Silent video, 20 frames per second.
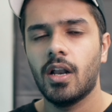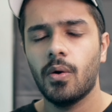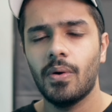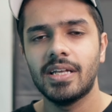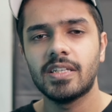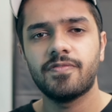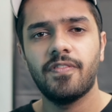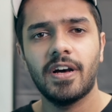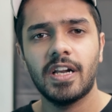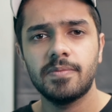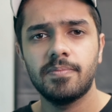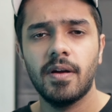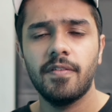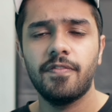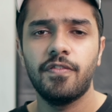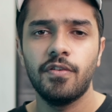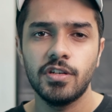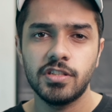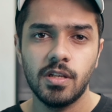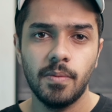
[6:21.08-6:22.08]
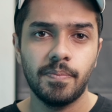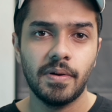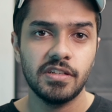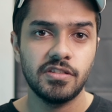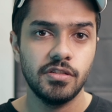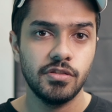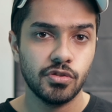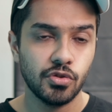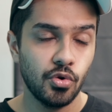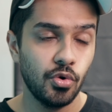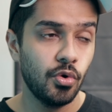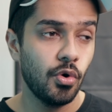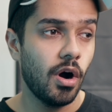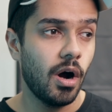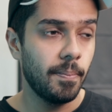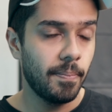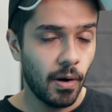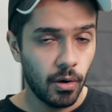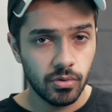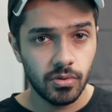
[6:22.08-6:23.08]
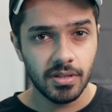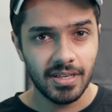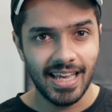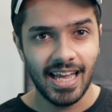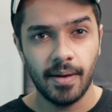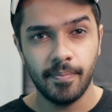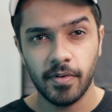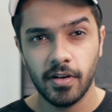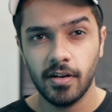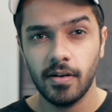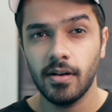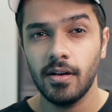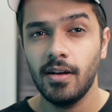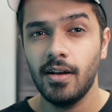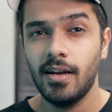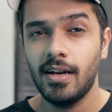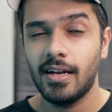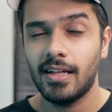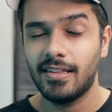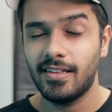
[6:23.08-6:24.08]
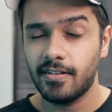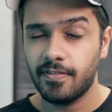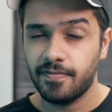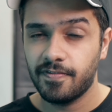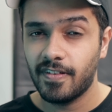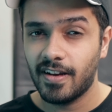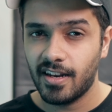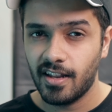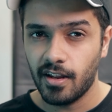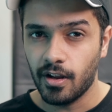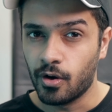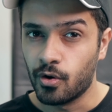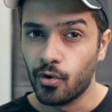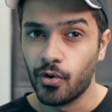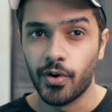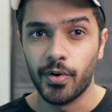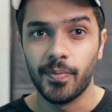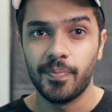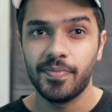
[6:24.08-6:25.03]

Now as far as my first impressions go about the camera, they're very good.